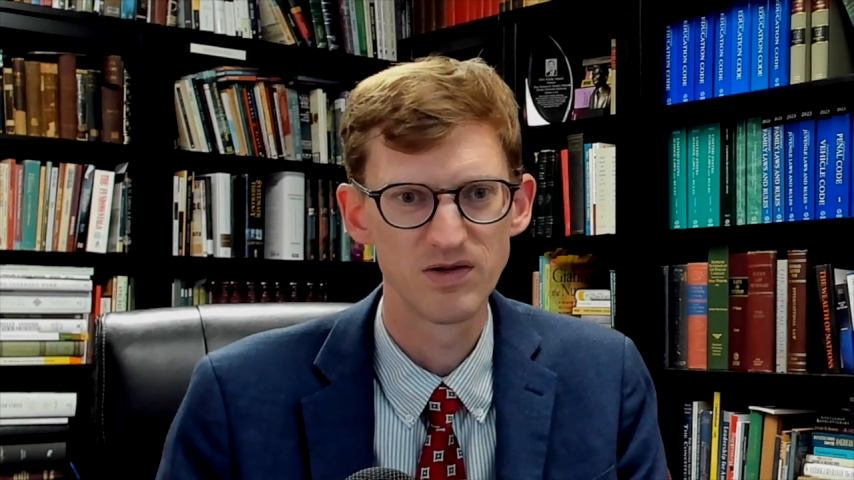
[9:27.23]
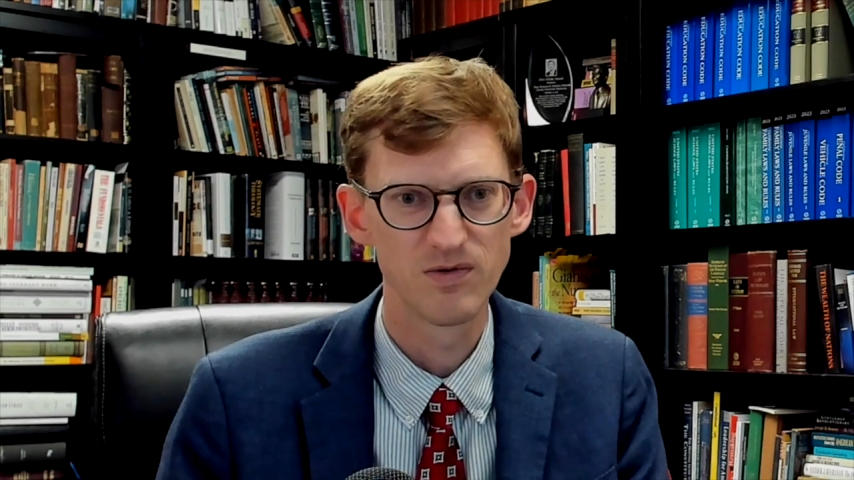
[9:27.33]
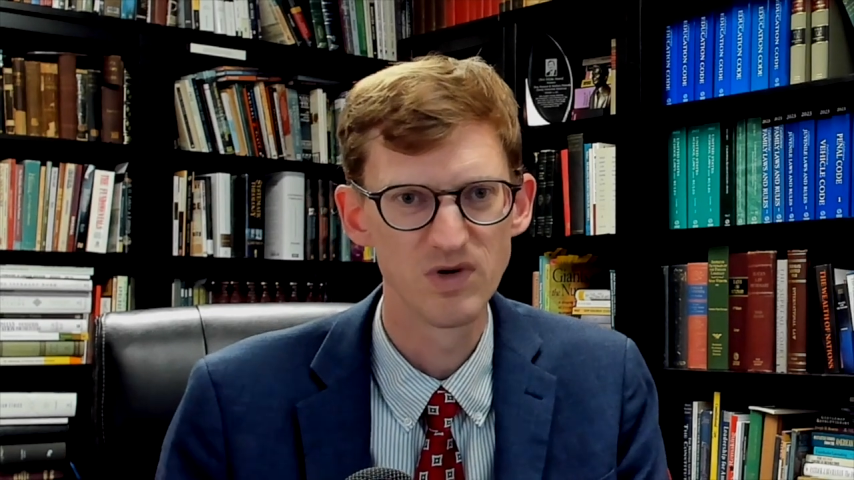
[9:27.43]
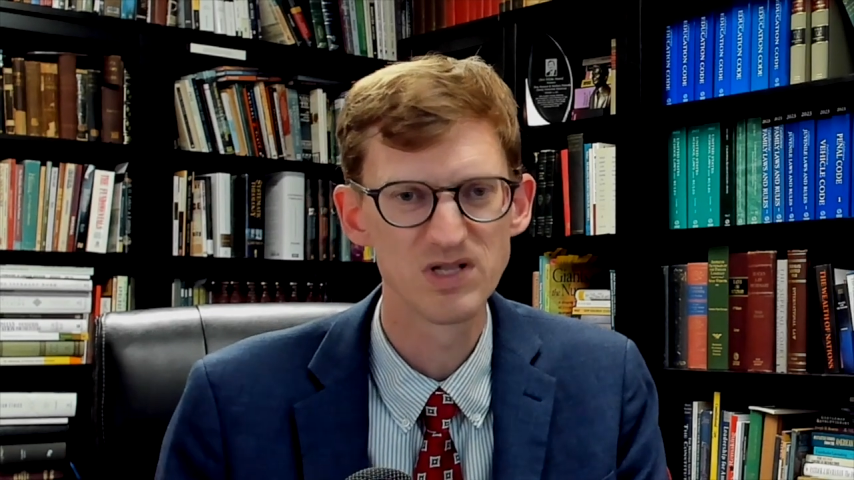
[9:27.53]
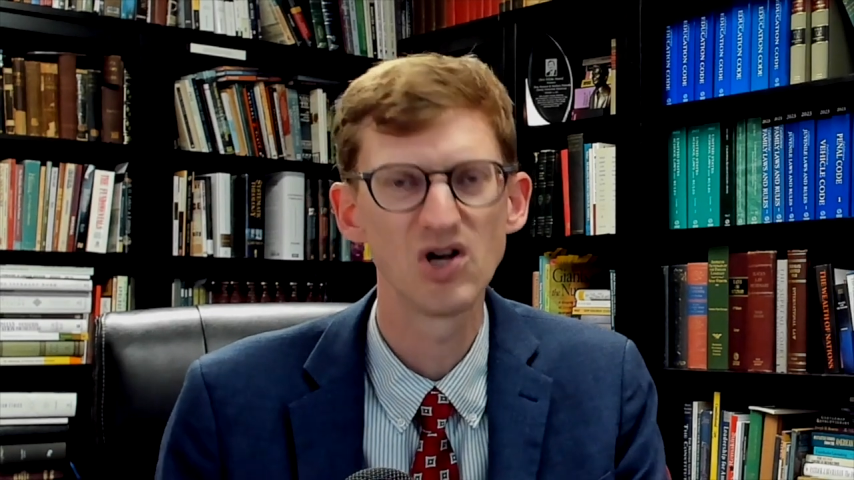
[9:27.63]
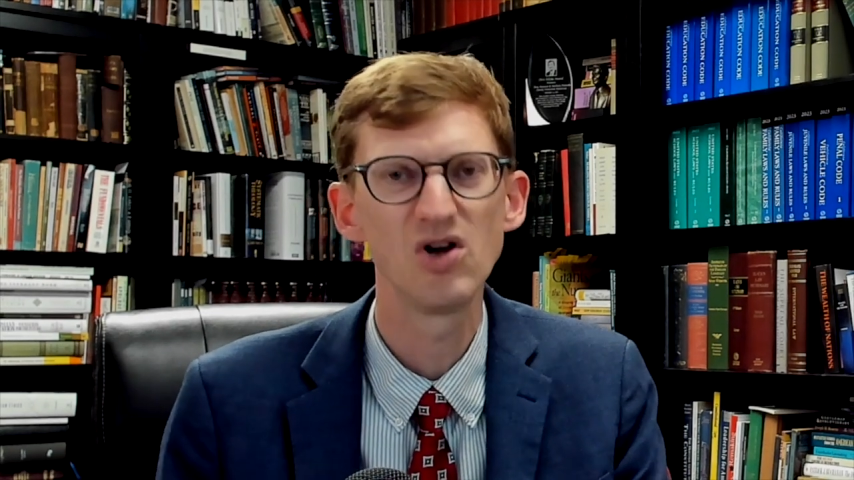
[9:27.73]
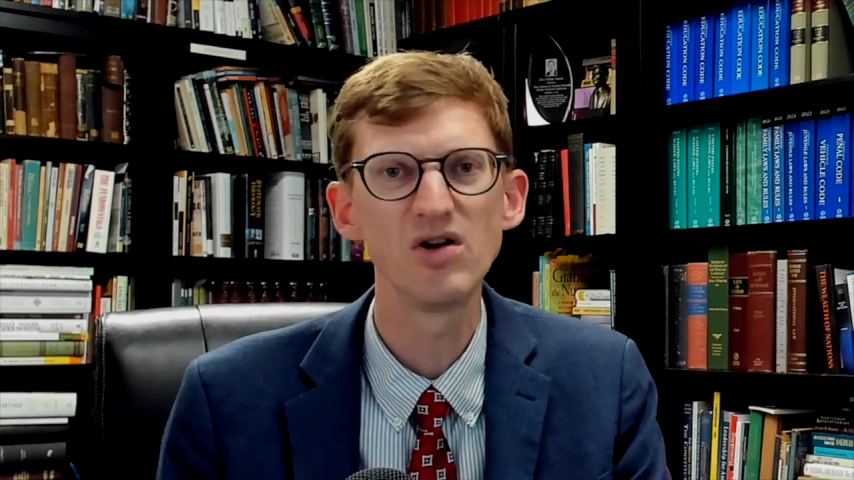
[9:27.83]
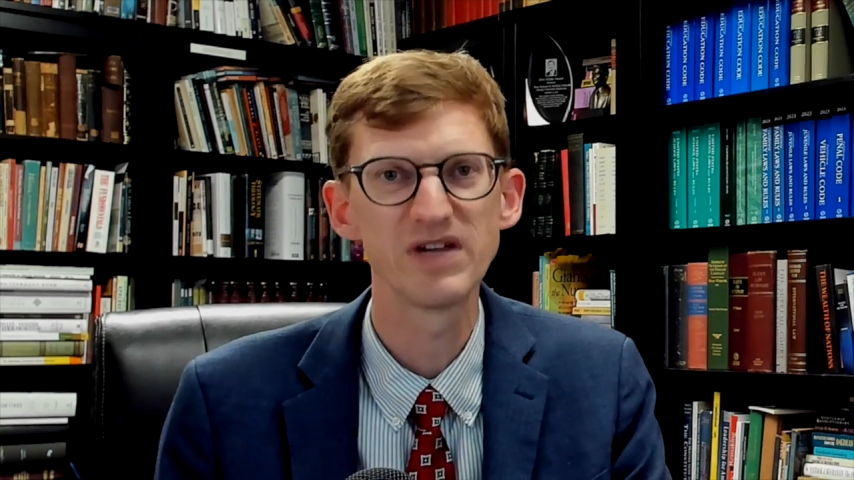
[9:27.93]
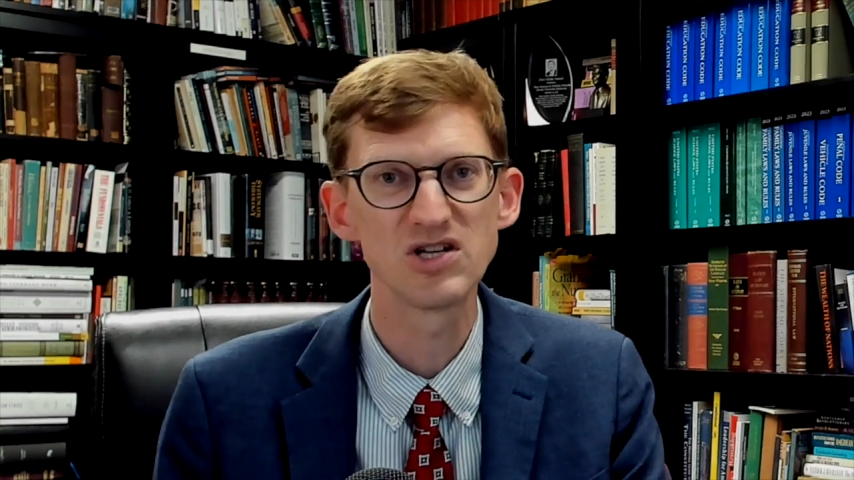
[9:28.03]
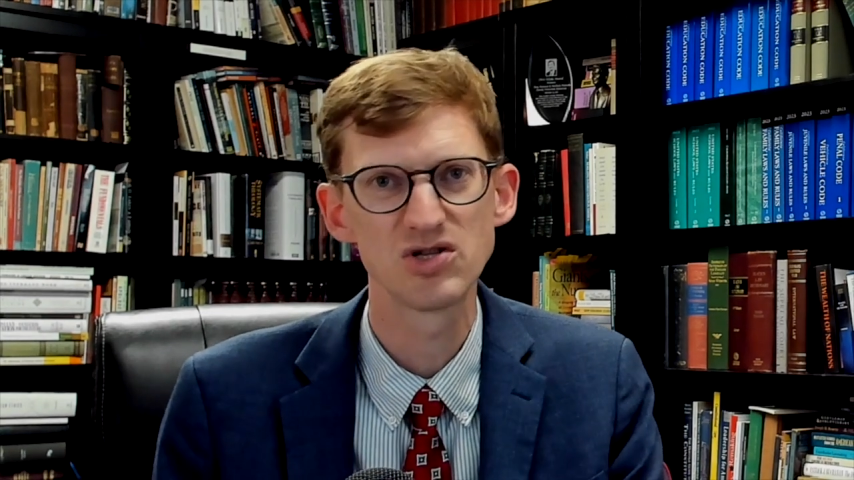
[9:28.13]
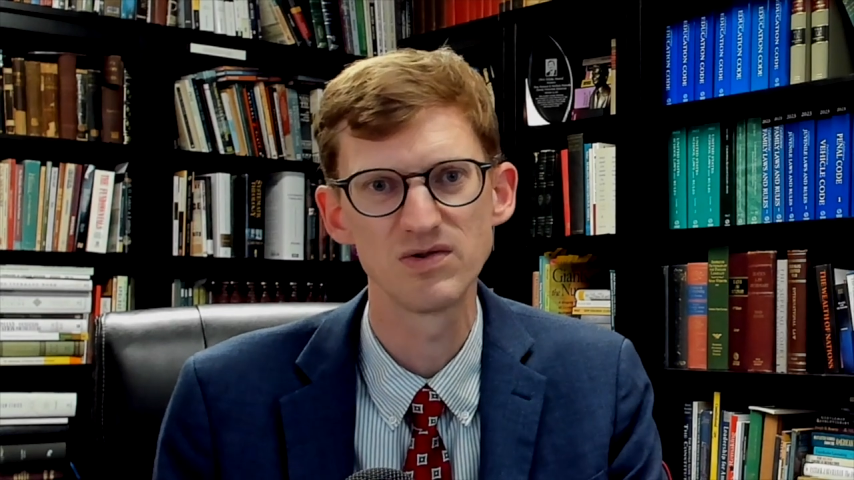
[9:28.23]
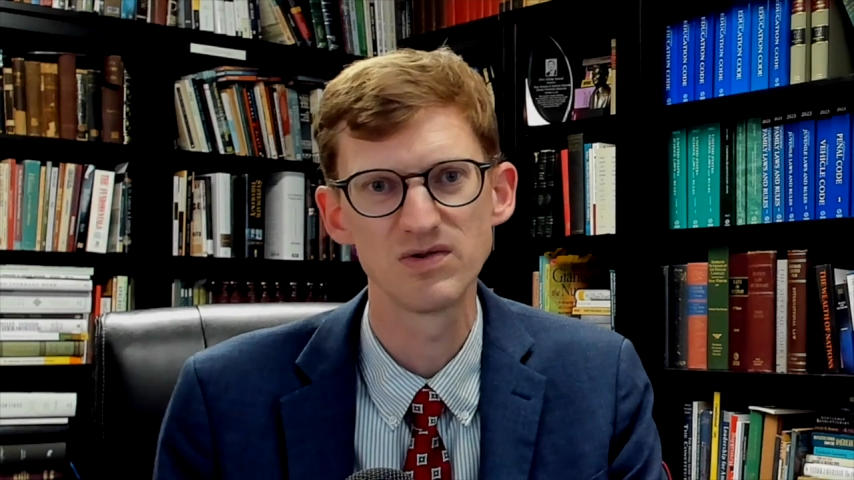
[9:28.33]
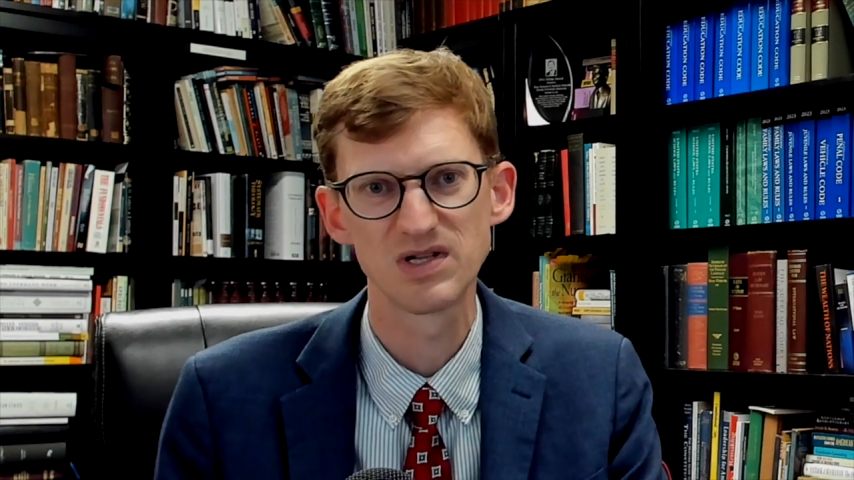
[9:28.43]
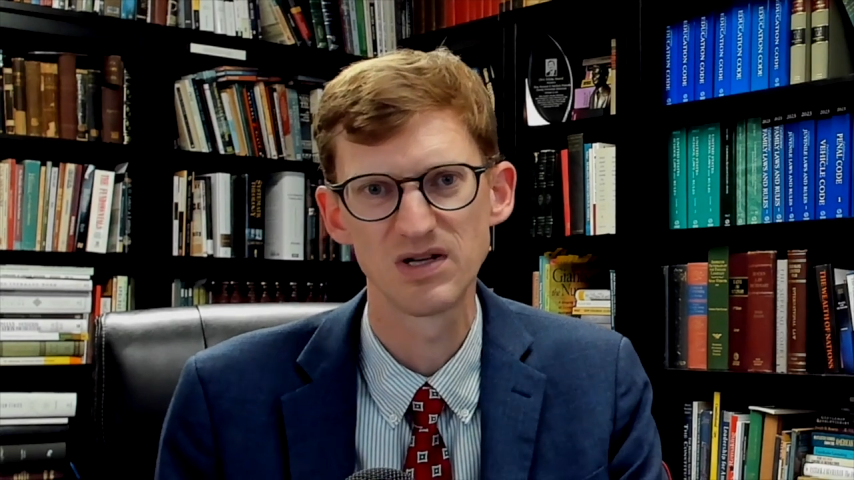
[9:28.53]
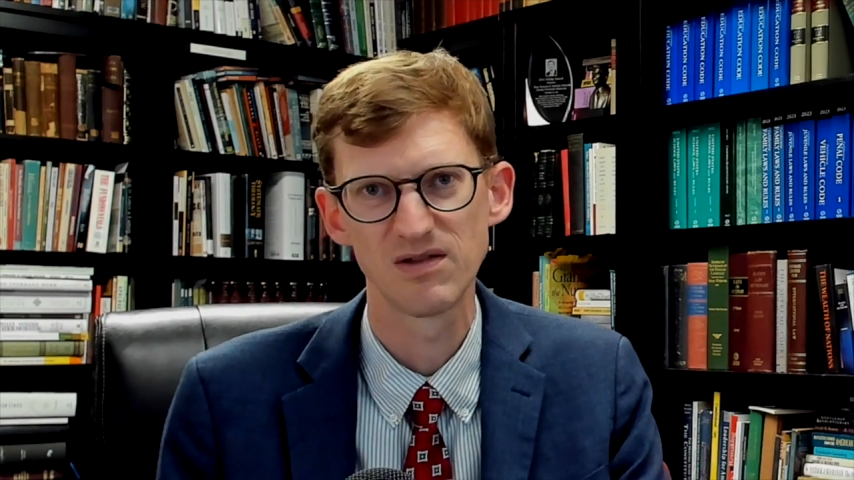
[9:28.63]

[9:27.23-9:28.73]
resolve issues